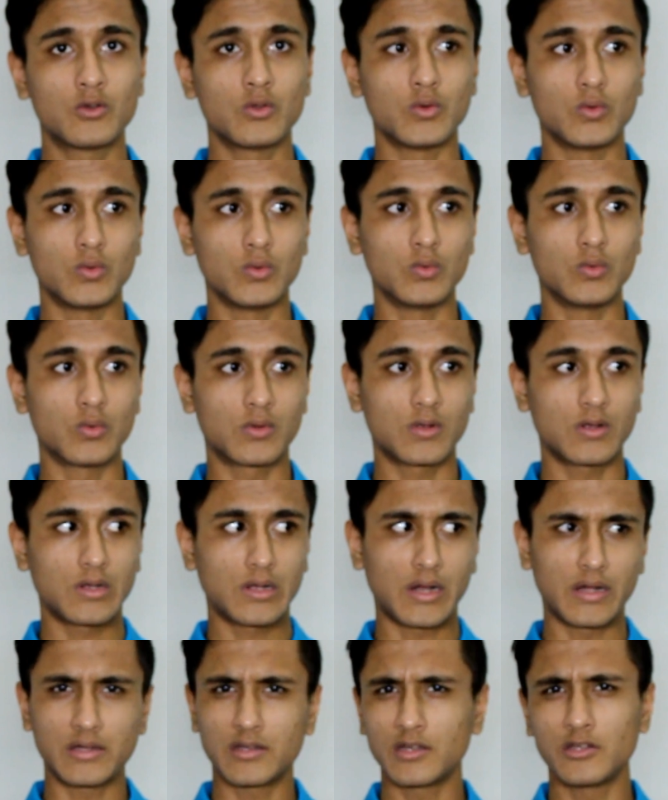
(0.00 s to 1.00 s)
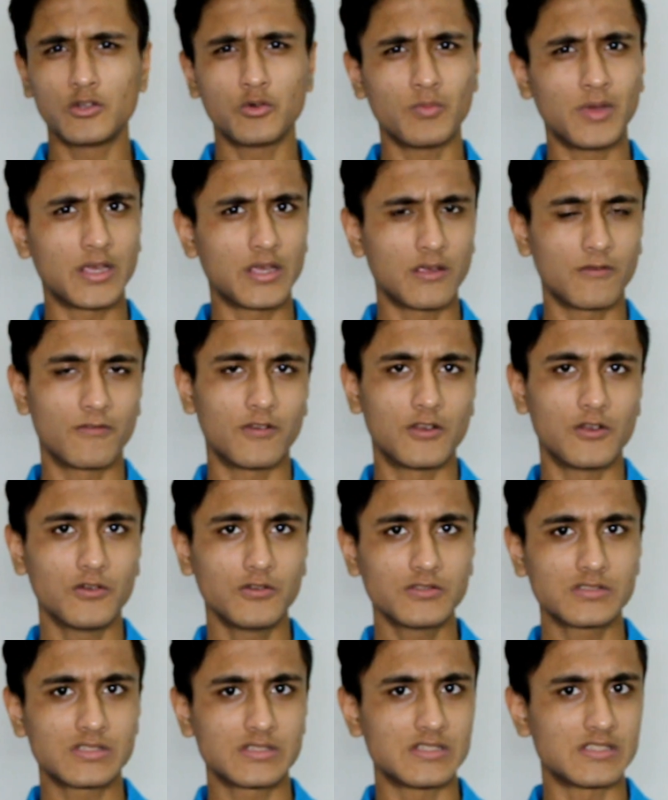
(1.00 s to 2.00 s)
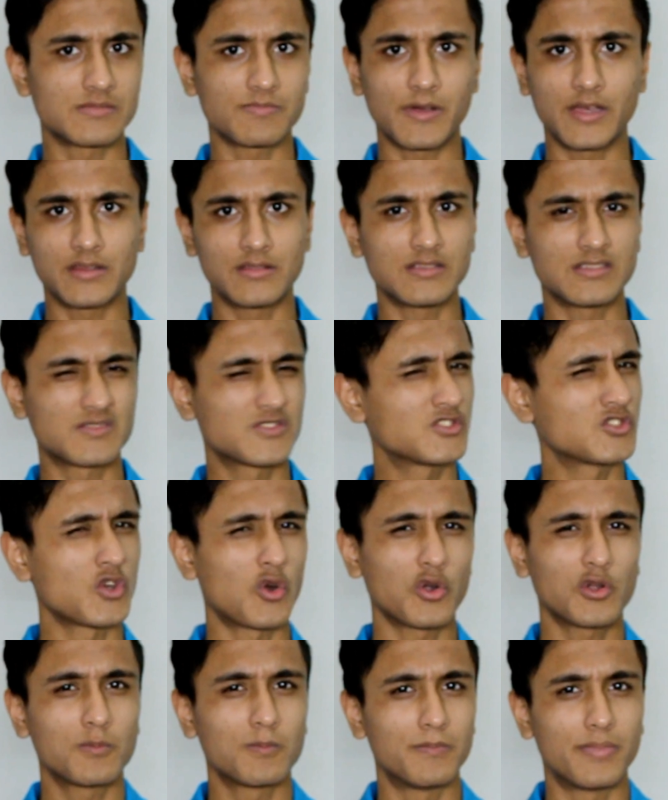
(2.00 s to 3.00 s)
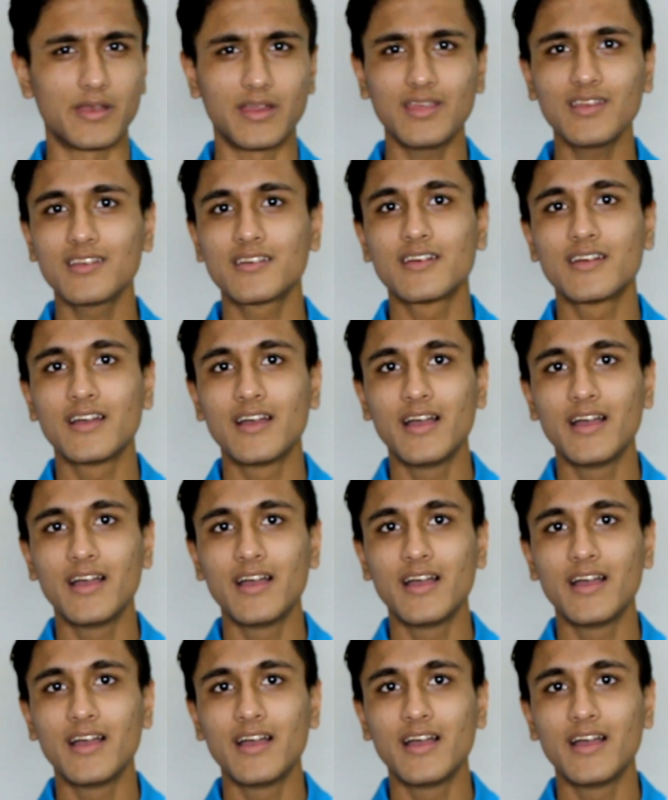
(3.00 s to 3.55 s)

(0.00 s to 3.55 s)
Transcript: to continue making videos despite this short break,